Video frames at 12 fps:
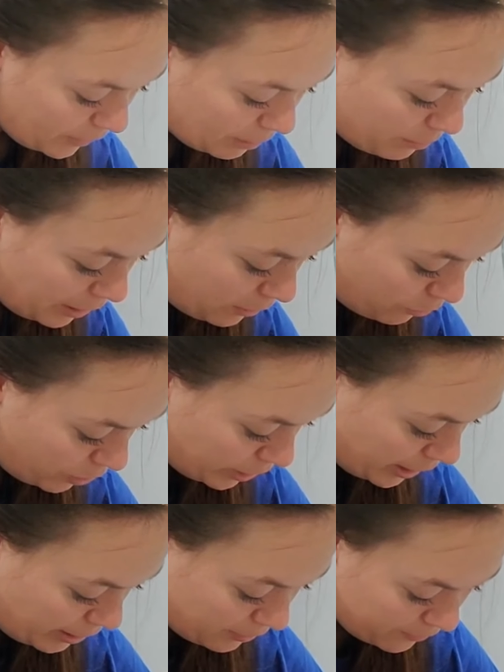being real
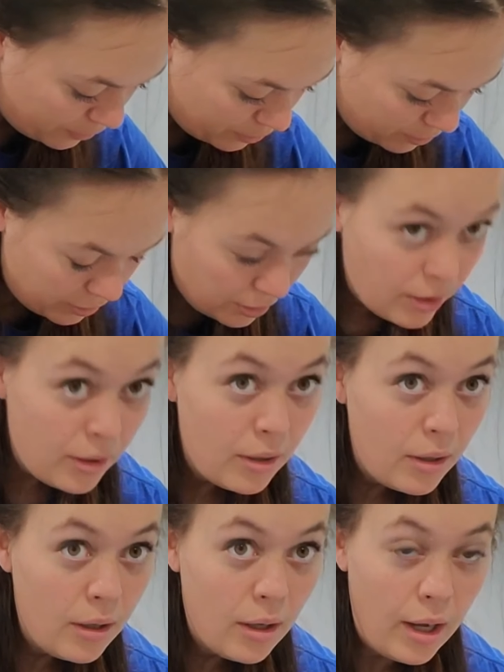careful
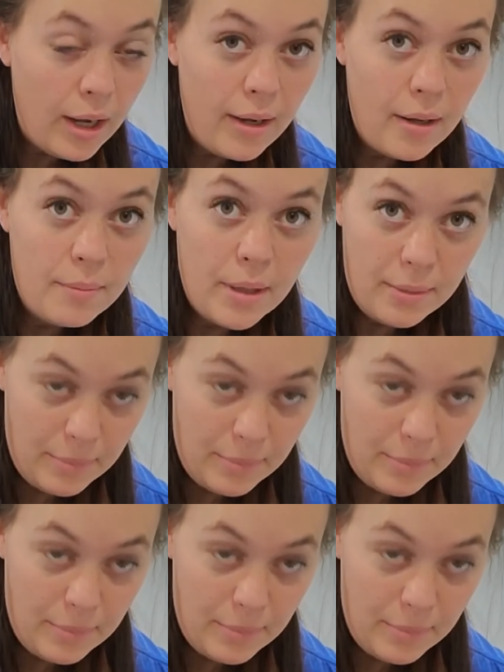and